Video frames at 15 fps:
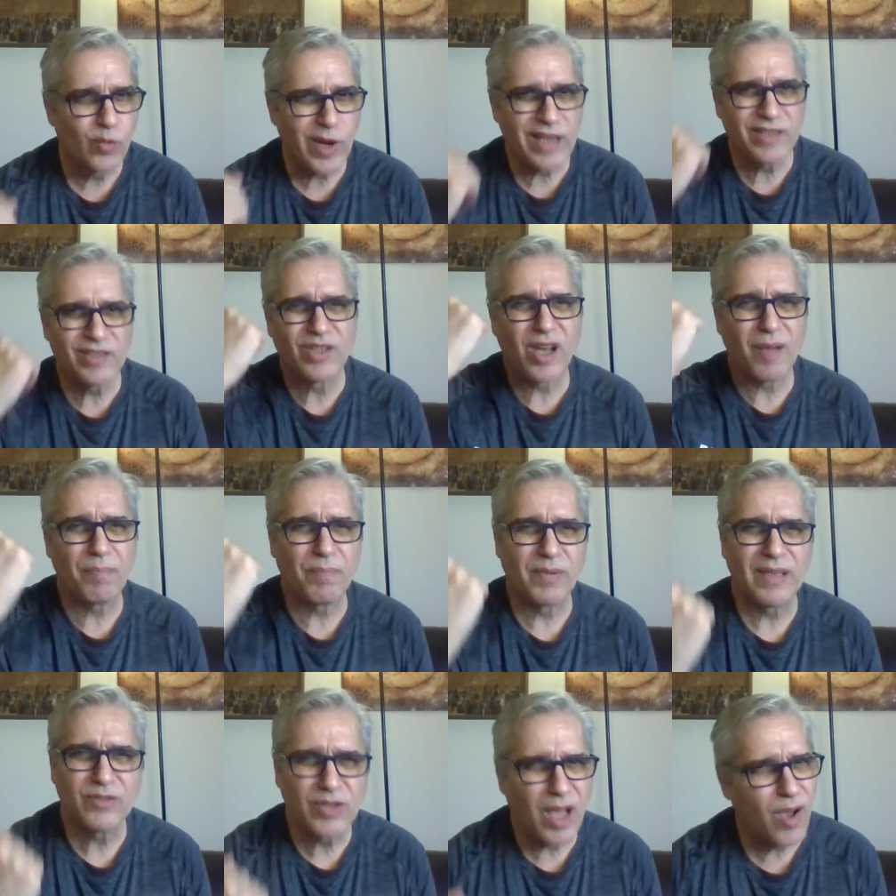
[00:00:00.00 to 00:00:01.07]
Raise up.
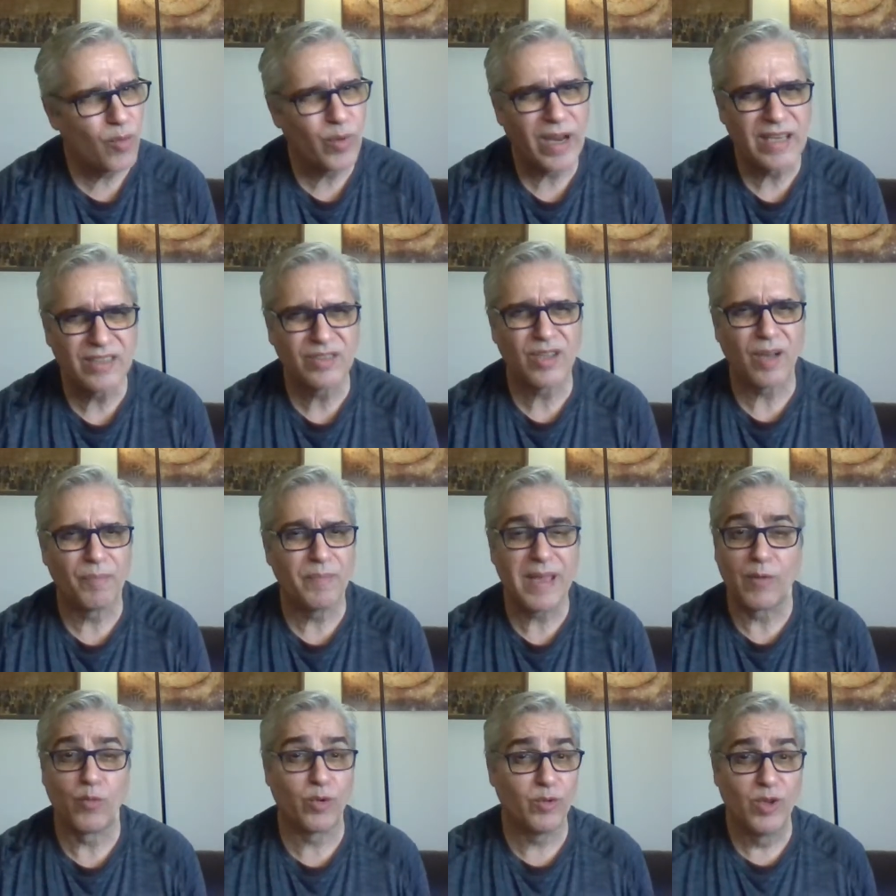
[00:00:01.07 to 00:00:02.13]
Let's all rise up.
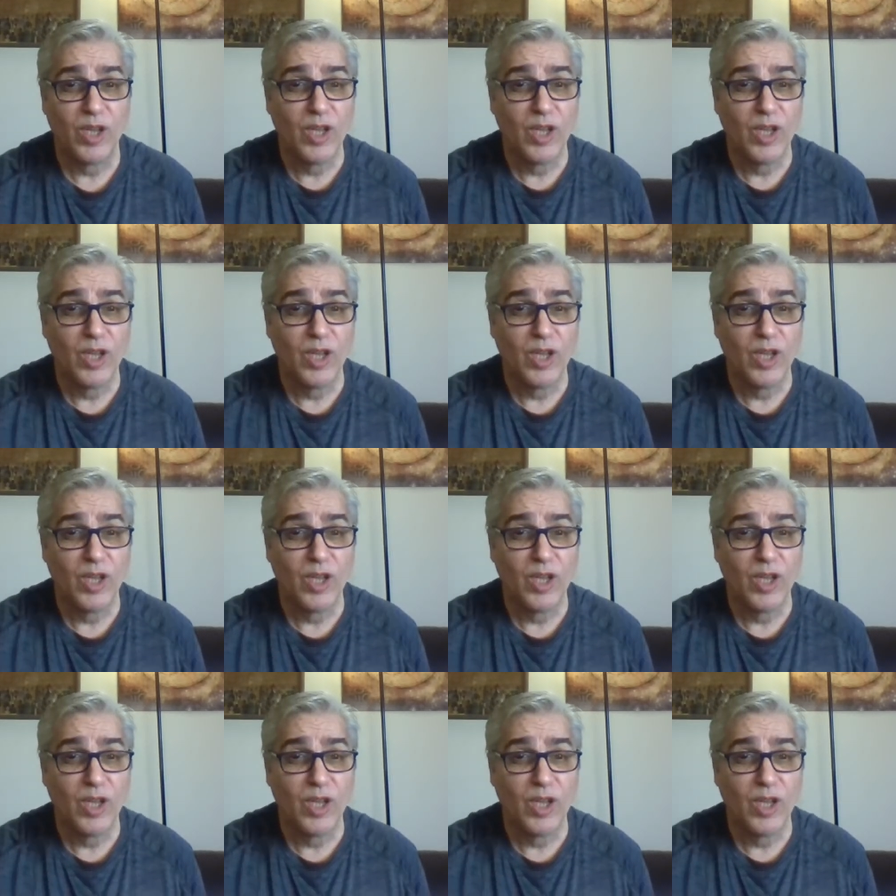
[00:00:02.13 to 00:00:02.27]
Man,